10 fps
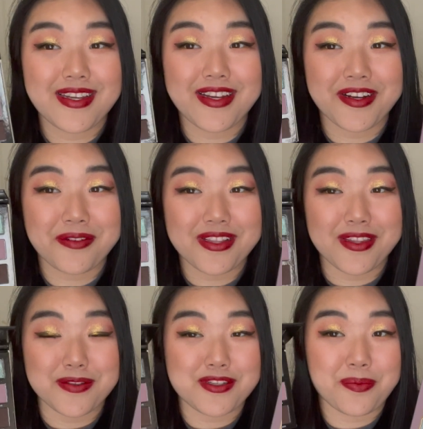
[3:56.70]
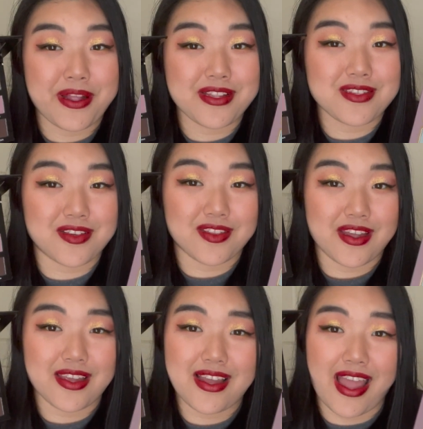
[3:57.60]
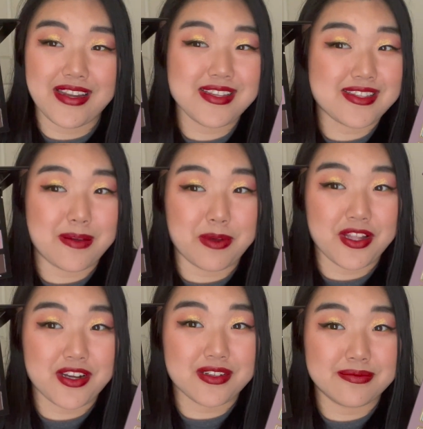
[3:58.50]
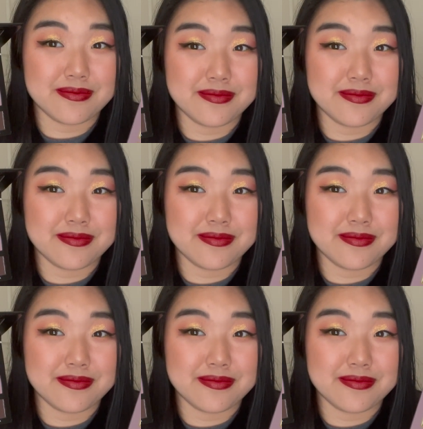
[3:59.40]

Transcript: here are what those two palettes look like. Kind of similar.